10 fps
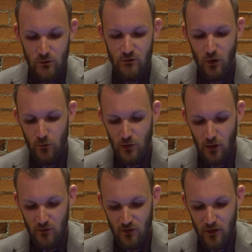use code
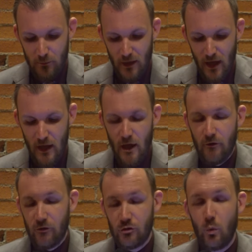LOCKEDONNBA
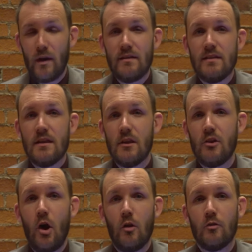for
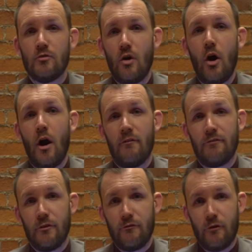$20
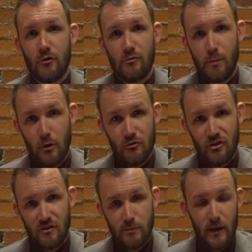off your first
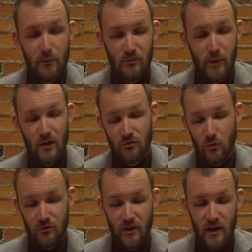purchase. My name is Matt
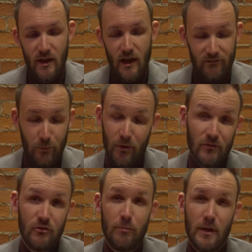George. I have the
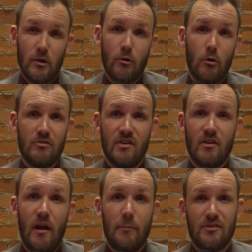privilege of being your host
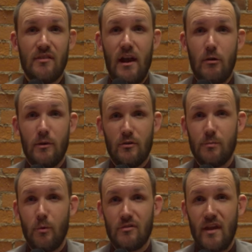here. I'm a Sacramento
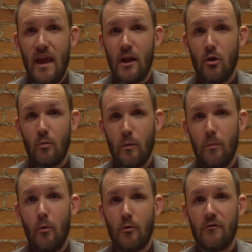sports anchor and
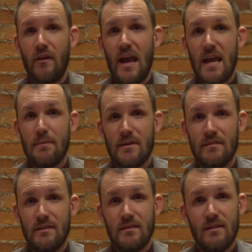reporter for
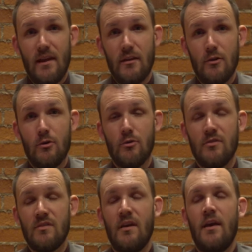ABC 10
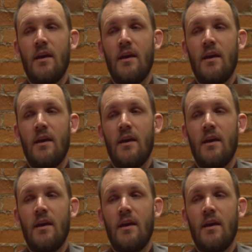News.